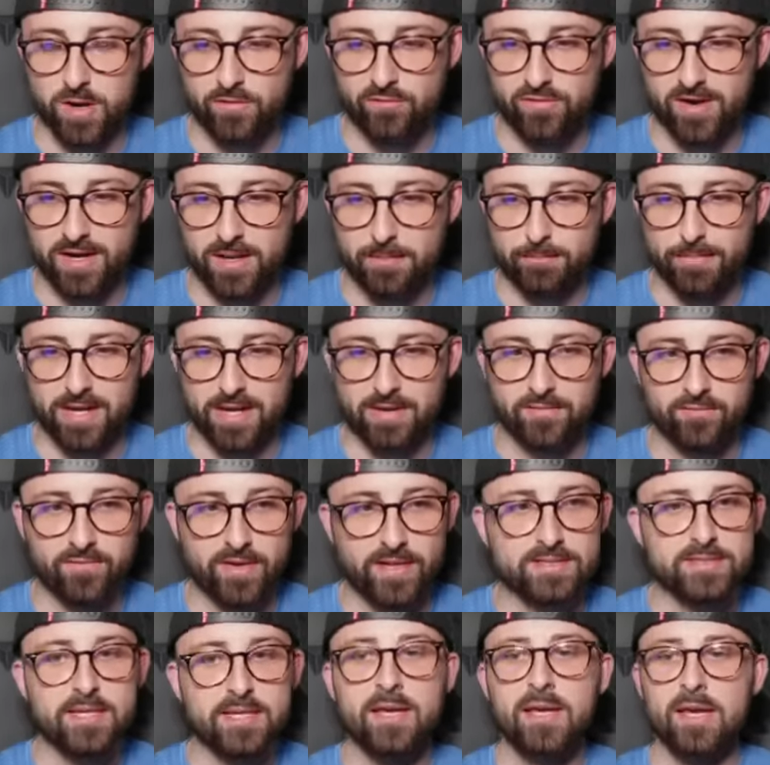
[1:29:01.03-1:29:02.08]
as well for added
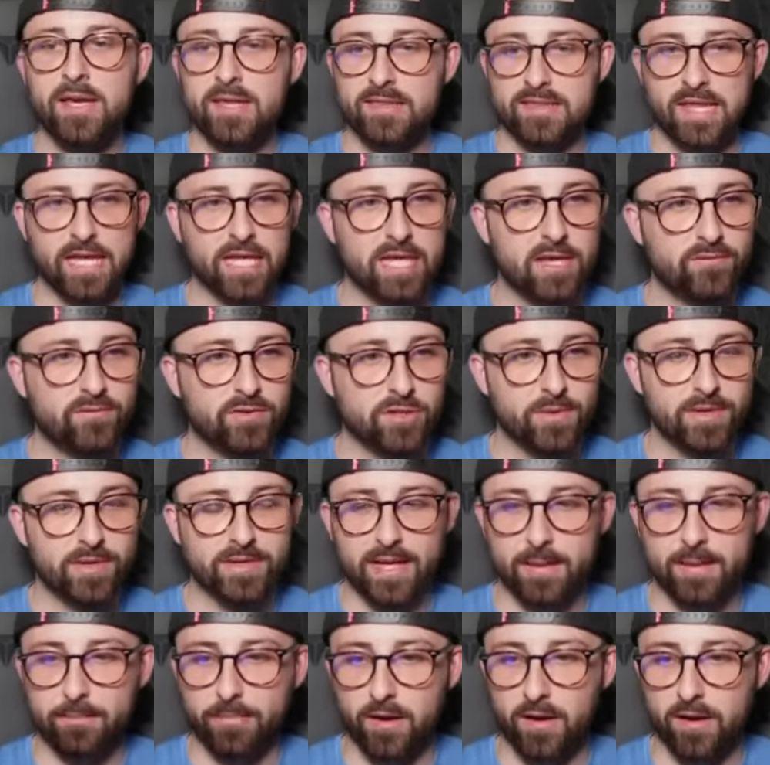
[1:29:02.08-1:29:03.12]
benefits. Thank you for
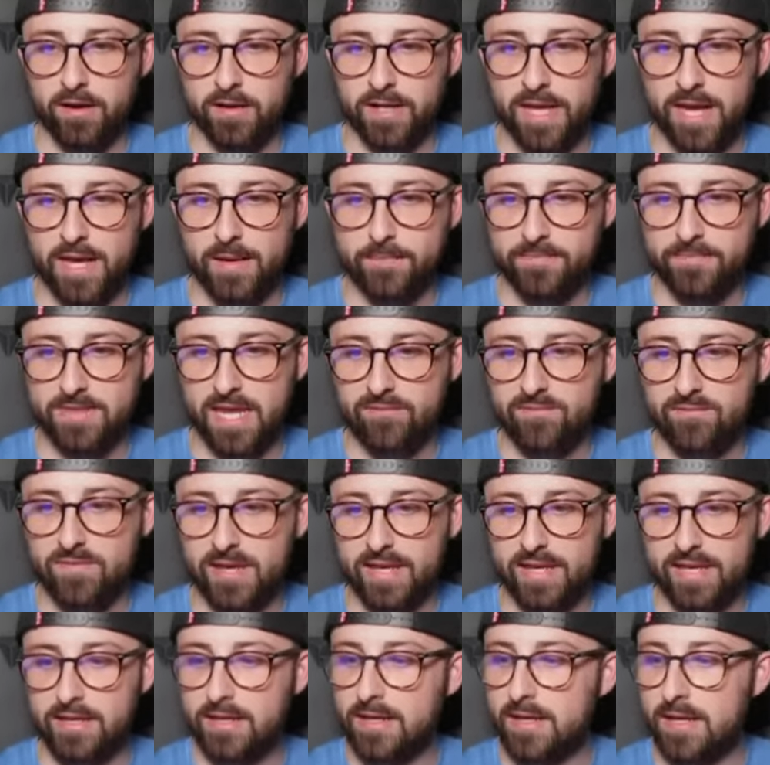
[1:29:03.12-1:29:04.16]
doing that plug. Yeah,
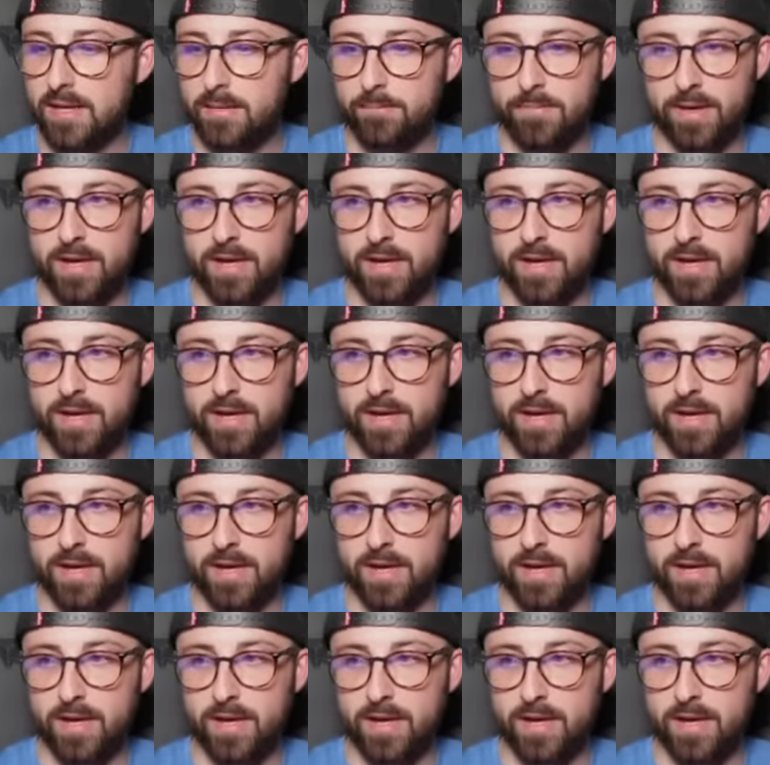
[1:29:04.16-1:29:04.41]
definitely.